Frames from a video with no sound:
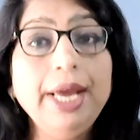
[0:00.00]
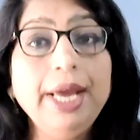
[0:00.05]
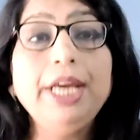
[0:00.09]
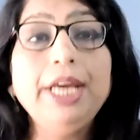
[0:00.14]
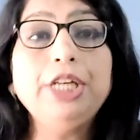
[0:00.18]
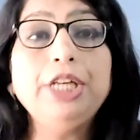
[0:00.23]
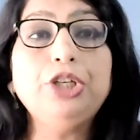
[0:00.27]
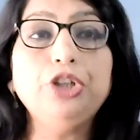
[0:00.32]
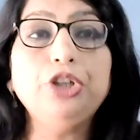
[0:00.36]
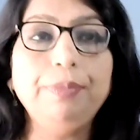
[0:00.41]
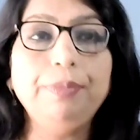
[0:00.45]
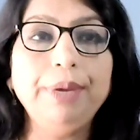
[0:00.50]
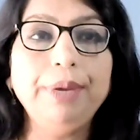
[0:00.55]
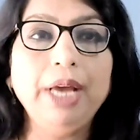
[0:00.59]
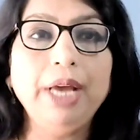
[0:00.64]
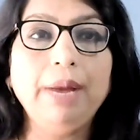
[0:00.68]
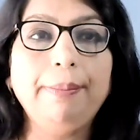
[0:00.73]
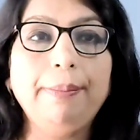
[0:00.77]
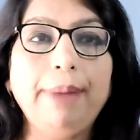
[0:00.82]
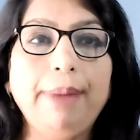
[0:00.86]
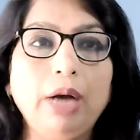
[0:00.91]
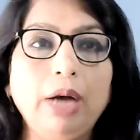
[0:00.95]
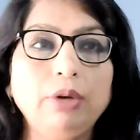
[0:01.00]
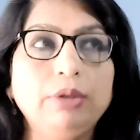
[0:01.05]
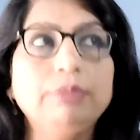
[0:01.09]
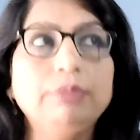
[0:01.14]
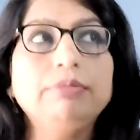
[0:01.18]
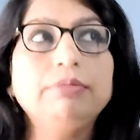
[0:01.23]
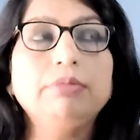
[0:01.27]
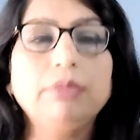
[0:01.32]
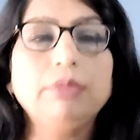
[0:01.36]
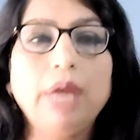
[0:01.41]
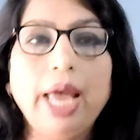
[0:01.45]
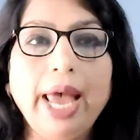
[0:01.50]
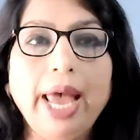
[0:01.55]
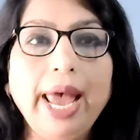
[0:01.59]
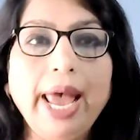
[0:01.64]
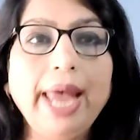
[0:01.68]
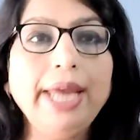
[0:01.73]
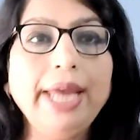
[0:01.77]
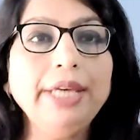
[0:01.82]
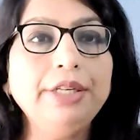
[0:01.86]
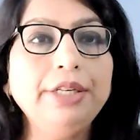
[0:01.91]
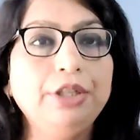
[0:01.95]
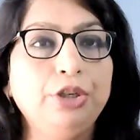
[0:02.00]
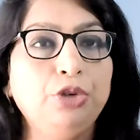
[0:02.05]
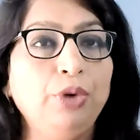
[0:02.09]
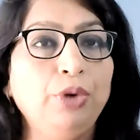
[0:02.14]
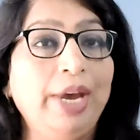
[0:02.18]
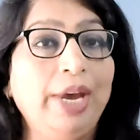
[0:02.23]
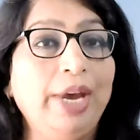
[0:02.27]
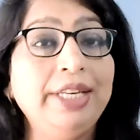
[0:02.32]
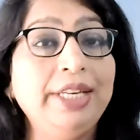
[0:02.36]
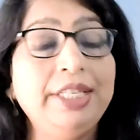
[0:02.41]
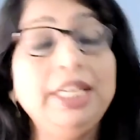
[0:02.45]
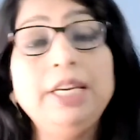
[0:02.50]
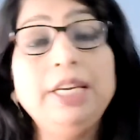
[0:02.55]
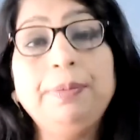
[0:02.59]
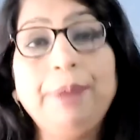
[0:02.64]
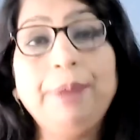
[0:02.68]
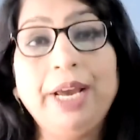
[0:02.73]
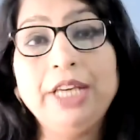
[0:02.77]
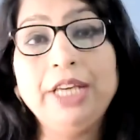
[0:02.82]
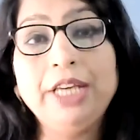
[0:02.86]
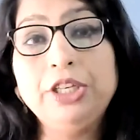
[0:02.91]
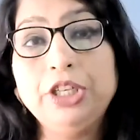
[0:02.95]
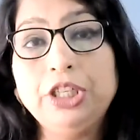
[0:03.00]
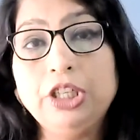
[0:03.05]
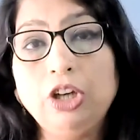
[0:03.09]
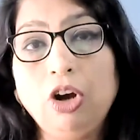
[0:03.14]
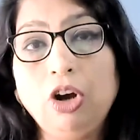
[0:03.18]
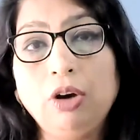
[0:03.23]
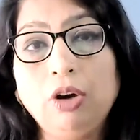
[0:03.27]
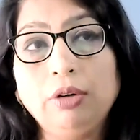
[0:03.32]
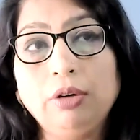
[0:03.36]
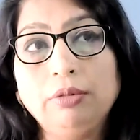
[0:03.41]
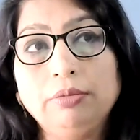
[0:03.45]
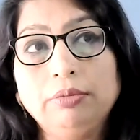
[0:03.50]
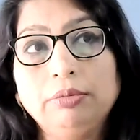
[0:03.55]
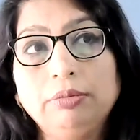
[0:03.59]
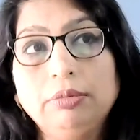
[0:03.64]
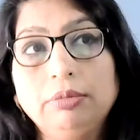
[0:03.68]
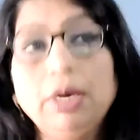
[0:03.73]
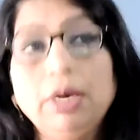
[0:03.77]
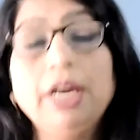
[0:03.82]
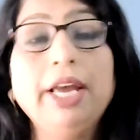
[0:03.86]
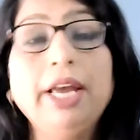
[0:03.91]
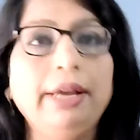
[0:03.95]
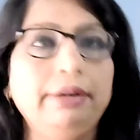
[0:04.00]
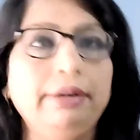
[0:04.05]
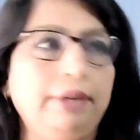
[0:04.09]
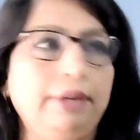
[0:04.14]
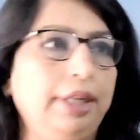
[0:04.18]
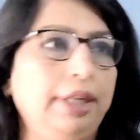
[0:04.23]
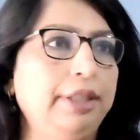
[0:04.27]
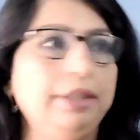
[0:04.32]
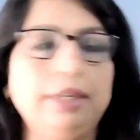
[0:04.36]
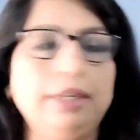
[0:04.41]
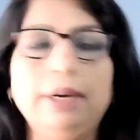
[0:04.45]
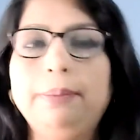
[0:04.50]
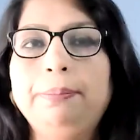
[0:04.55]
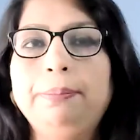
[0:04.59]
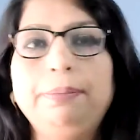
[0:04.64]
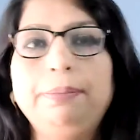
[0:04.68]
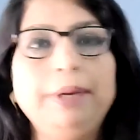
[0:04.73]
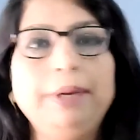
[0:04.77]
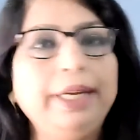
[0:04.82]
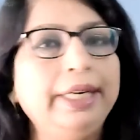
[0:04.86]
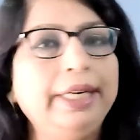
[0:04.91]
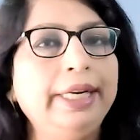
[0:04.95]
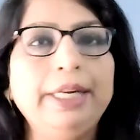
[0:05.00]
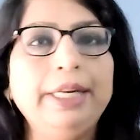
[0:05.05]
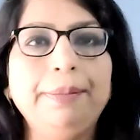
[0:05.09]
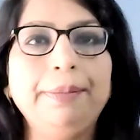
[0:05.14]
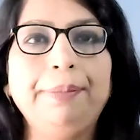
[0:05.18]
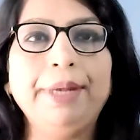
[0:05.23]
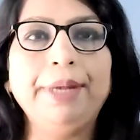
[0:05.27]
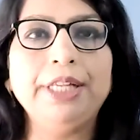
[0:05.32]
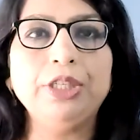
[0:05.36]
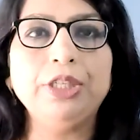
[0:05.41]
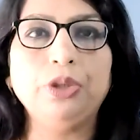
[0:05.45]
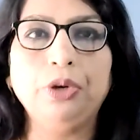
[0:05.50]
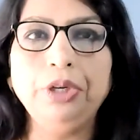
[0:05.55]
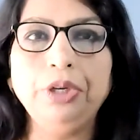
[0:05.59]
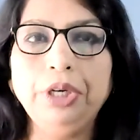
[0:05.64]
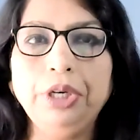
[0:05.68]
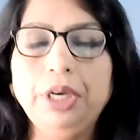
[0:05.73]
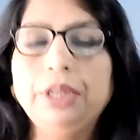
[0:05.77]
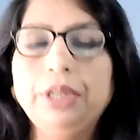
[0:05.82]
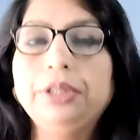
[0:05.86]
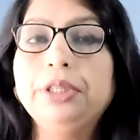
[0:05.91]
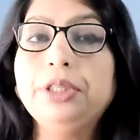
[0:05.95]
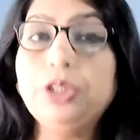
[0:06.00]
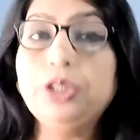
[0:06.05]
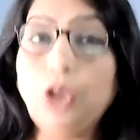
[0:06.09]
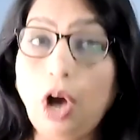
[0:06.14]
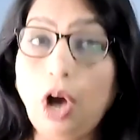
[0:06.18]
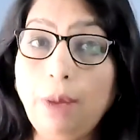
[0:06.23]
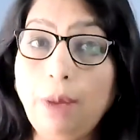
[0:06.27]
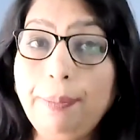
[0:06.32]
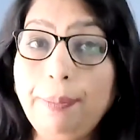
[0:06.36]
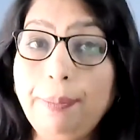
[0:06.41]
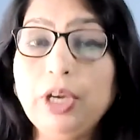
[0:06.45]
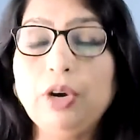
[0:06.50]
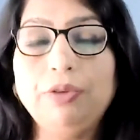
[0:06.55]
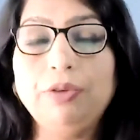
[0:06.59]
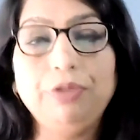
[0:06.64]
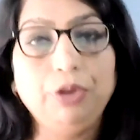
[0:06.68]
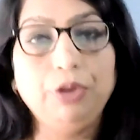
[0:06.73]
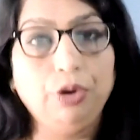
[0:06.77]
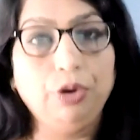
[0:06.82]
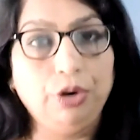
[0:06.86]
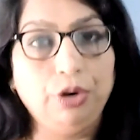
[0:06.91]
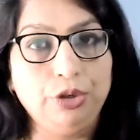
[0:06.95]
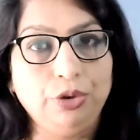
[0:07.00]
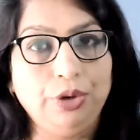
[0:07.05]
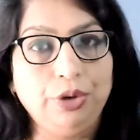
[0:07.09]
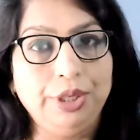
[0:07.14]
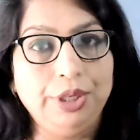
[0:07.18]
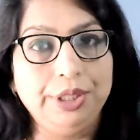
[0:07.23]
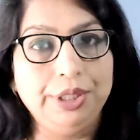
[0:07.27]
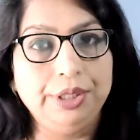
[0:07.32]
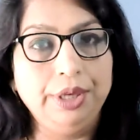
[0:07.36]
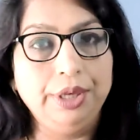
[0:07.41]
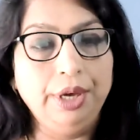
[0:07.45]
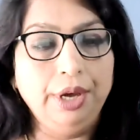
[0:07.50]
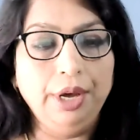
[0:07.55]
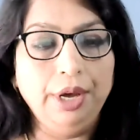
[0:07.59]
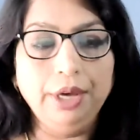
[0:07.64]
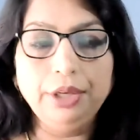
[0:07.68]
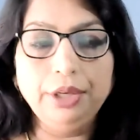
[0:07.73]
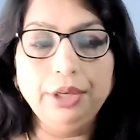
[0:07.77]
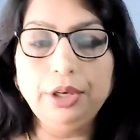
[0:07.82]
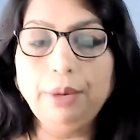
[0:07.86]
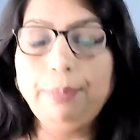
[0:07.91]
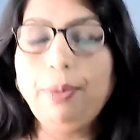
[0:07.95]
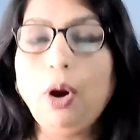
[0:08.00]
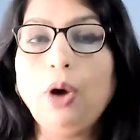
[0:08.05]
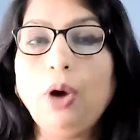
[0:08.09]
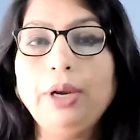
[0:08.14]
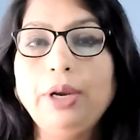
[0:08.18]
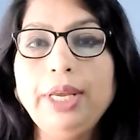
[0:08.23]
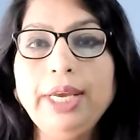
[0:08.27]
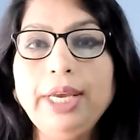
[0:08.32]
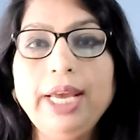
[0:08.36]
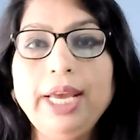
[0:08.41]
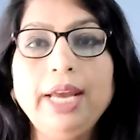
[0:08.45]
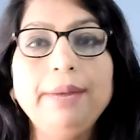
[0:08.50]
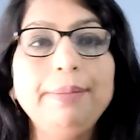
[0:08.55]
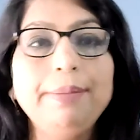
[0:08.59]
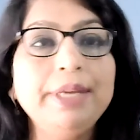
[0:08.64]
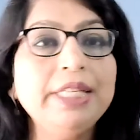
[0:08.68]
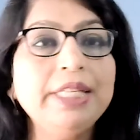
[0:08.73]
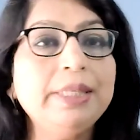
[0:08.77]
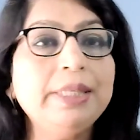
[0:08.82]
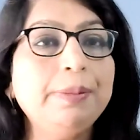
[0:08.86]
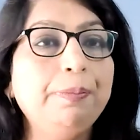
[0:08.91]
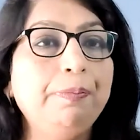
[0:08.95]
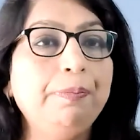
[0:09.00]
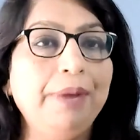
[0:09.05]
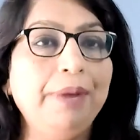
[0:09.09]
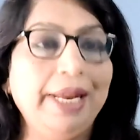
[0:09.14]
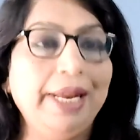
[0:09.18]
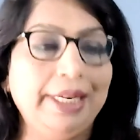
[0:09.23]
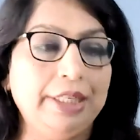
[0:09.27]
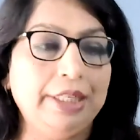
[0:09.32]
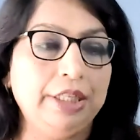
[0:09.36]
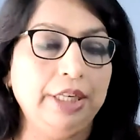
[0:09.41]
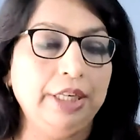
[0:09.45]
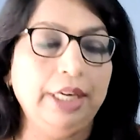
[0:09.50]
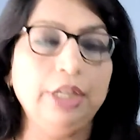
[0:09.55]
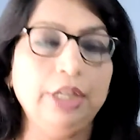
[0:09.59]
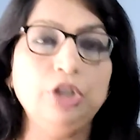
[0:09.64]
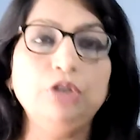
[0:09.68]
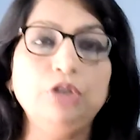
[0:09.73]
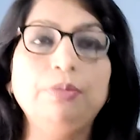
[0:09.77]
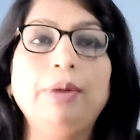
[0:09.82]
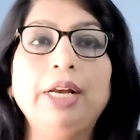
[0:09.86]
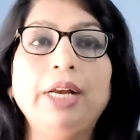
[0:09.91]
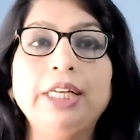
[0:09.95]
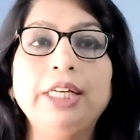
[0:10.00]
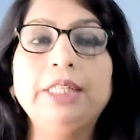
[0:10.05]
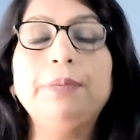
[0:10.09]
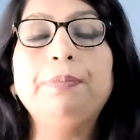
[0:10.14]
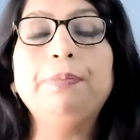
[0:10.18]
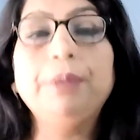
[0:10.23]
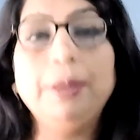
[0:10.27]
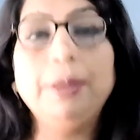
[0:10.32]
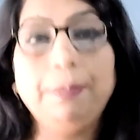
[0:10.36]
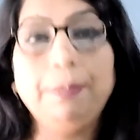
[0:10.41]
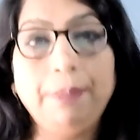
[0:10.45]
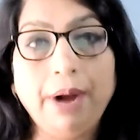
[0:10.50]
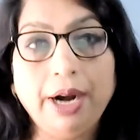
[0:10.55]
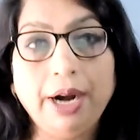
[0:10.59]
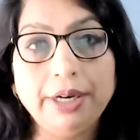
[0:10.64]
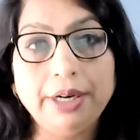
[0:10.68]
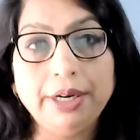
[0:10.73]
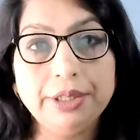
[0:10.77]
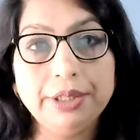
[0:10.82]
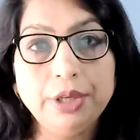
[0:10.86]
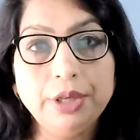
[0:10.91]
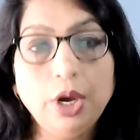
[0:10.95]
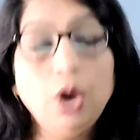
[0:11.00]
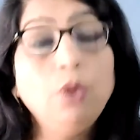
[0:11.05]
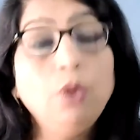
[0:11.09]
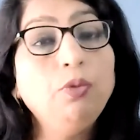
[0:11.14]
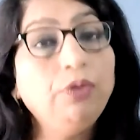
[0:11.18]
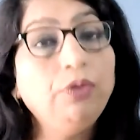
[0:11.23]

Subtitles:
It should be about 8 to 18 pages long. Again, it completely depends on the topic of your choice. Your body can be split into multiple parts.